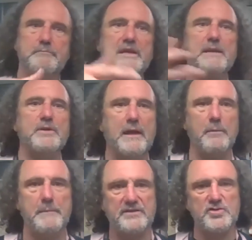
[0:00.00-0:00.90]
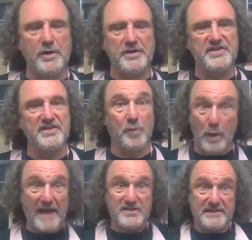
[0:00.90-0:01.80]
been able to help make choices
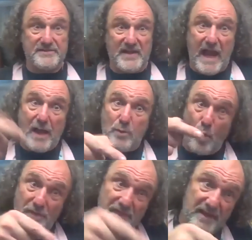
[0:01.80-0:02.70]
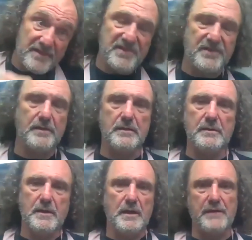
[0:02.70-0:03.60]
or actually say, I want this.
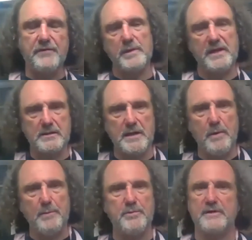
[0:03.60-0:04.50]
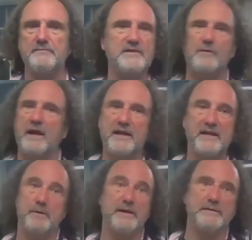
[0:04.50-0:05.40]
And for me to come up with it, never had
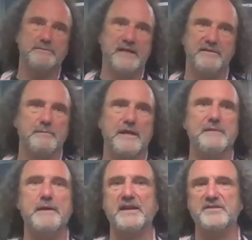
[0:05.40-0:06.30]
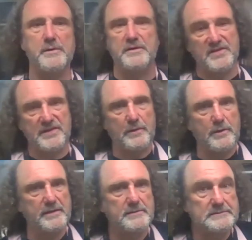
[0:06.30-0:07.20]
any bad experiences that way.